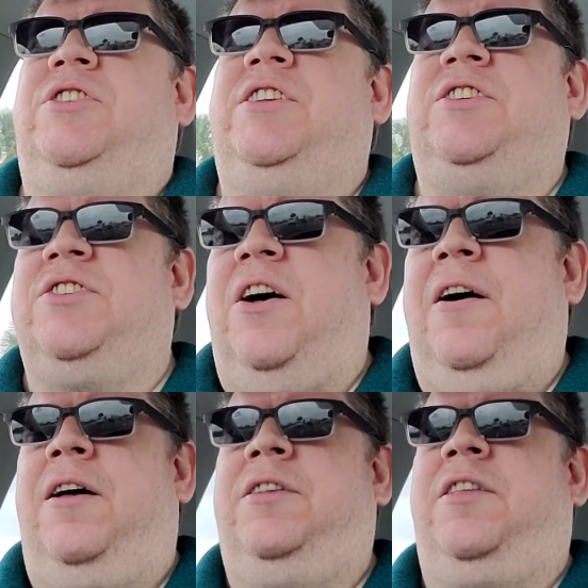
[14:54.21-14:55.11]
This is
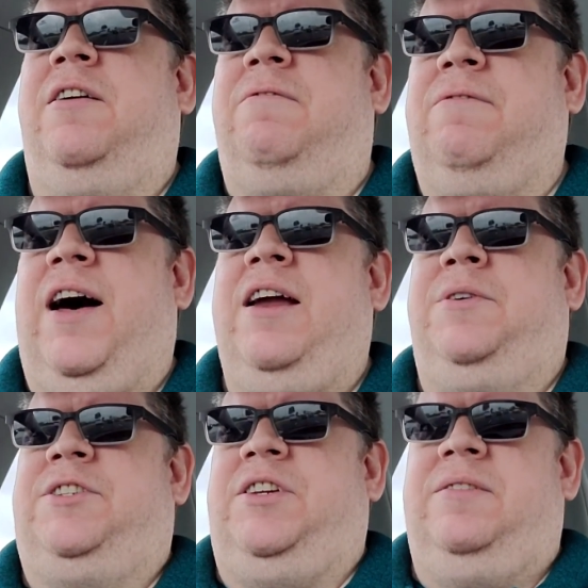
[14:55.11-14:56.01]
on their
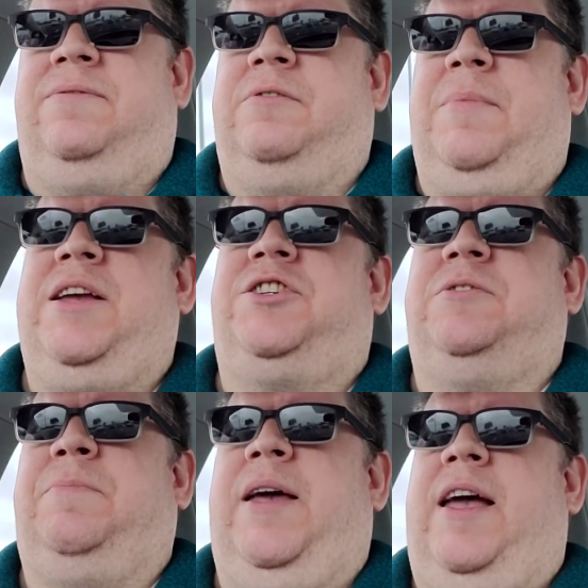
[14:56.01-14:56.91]
virus
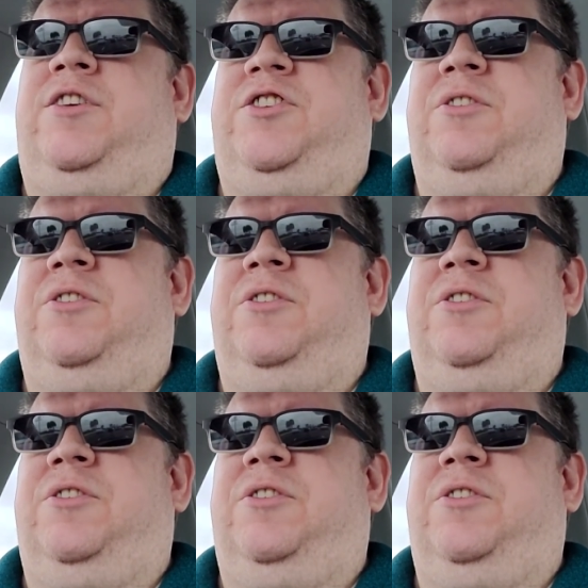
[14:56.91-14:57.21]
information page.